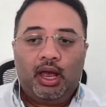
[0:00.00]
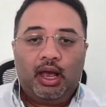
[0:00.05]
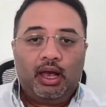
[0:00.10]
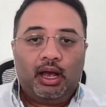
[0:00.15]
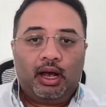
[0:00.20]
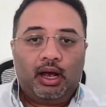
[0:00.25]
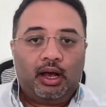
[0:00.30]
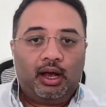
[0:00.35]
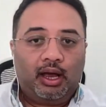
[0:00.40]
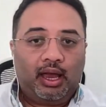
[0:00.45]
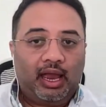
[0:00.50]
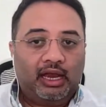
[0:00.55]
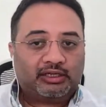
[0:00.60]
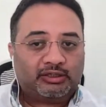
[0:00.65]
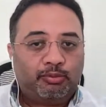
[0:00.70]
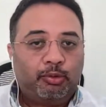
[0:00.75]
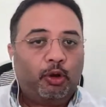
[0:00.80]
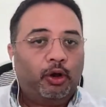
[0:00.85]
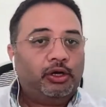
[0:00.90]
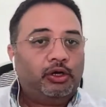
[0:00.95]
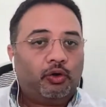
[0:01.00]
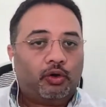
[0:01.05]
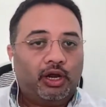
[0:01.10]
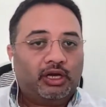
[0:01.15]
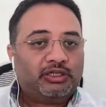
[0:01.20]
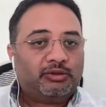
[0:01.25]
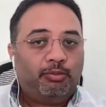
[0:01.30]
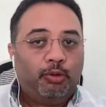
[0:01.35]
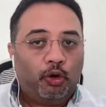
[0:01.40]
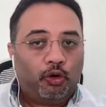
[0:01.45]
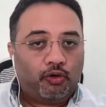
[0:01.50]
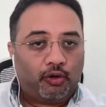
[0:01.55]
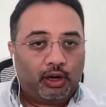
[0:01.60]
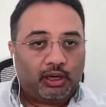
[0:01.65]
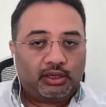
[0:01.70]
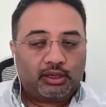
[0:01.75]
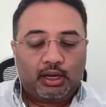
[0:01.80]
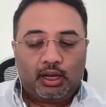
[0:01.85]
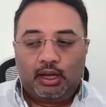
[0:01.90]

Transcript: uh, exploit or explore it.